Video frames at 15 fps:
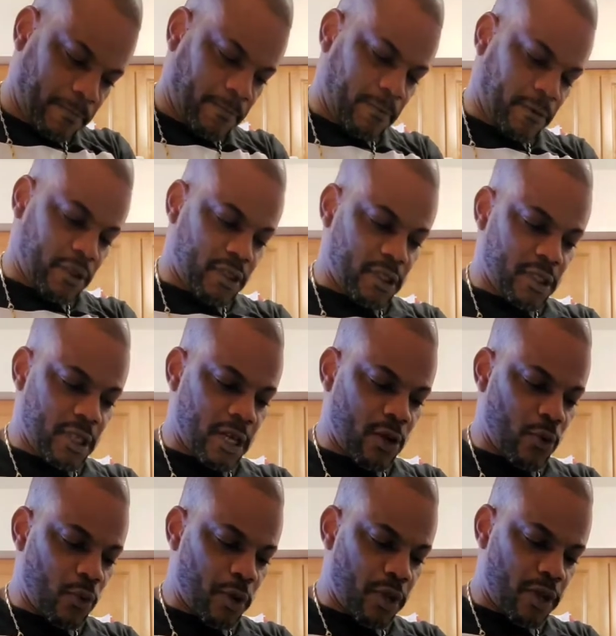Cut it
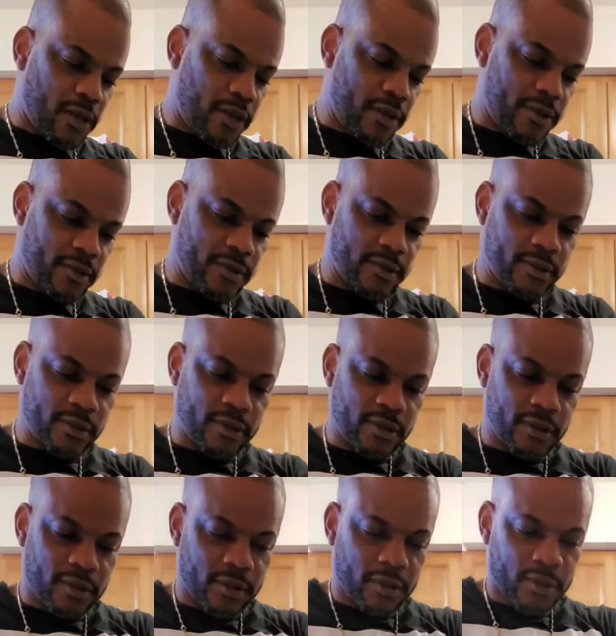long way.
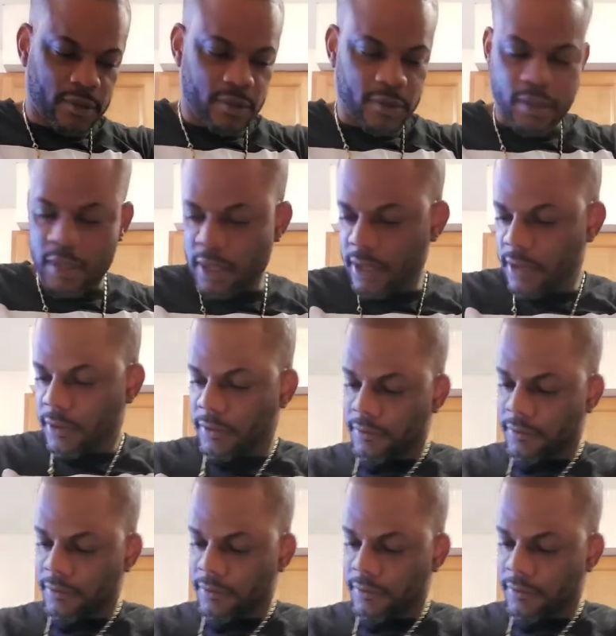Yeah.